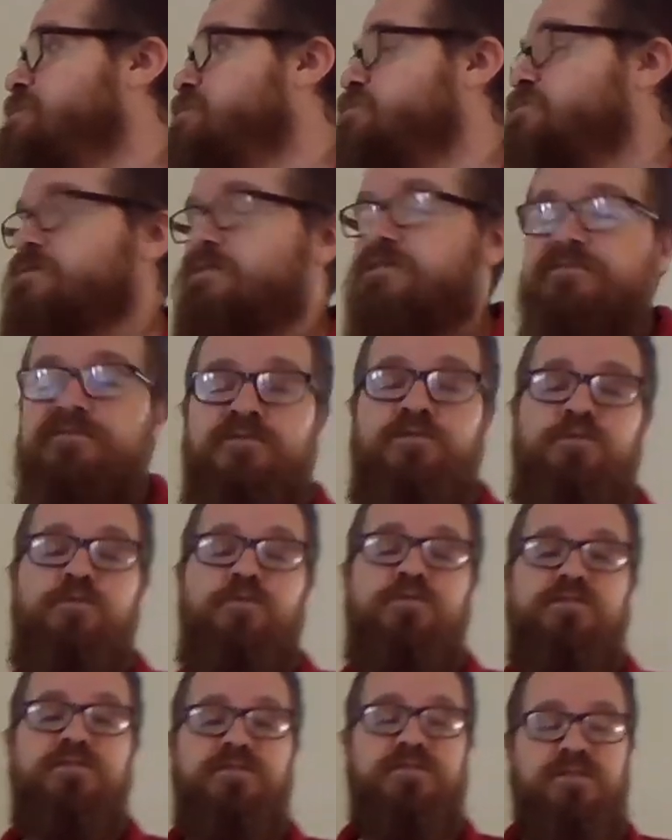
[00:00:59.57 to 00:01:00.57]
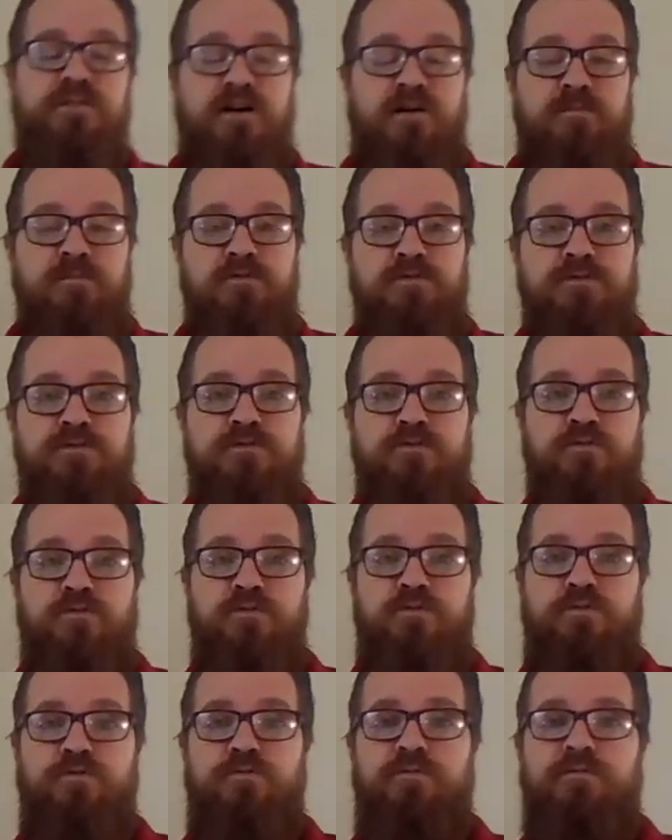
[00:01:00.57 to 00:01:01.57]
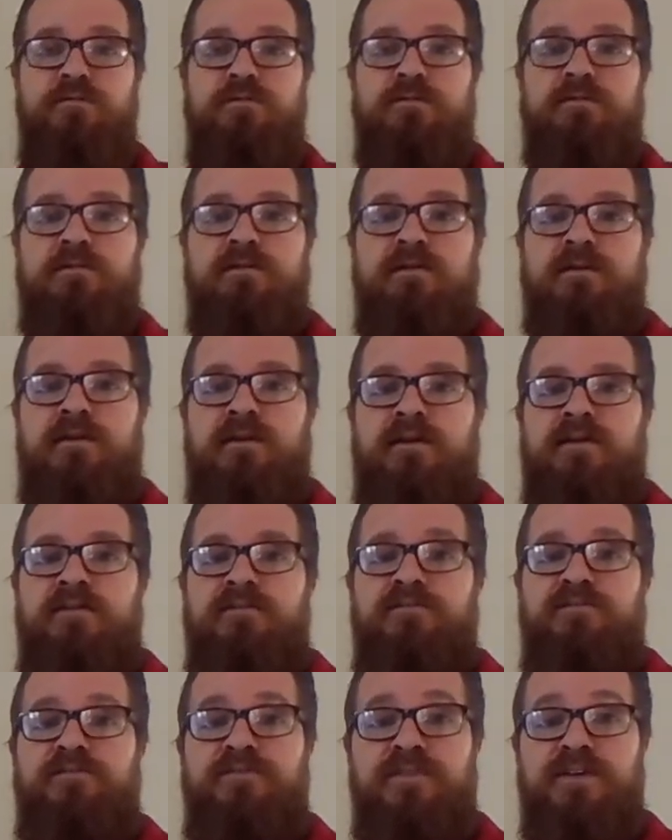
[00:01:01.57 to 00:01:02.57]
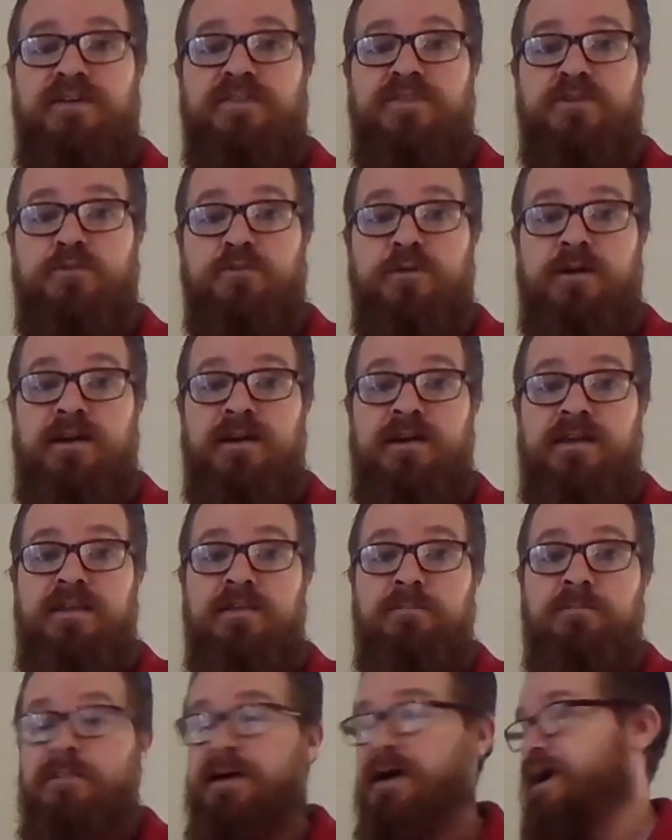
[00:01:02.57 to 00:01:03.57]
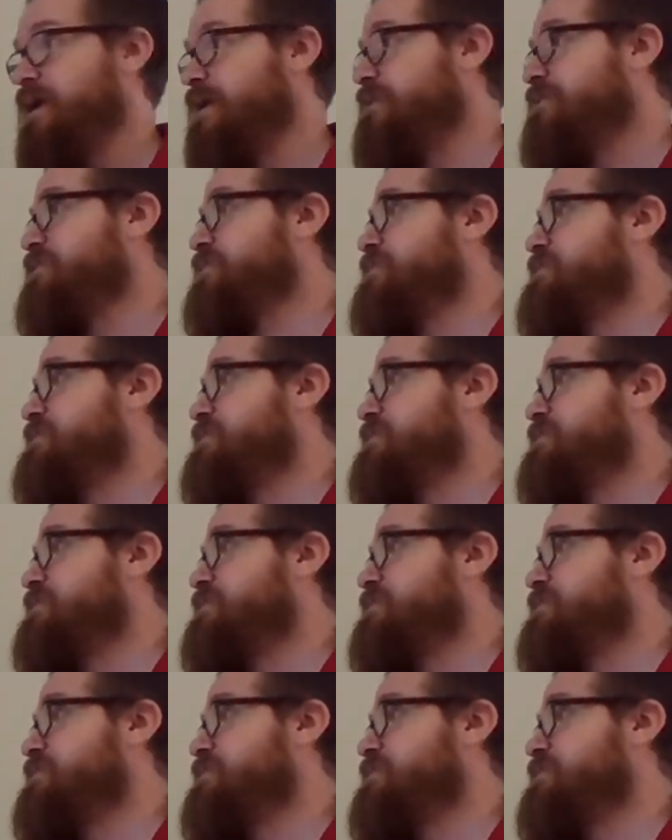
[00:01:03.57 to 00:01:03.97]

looking for summer school, 5th grade math,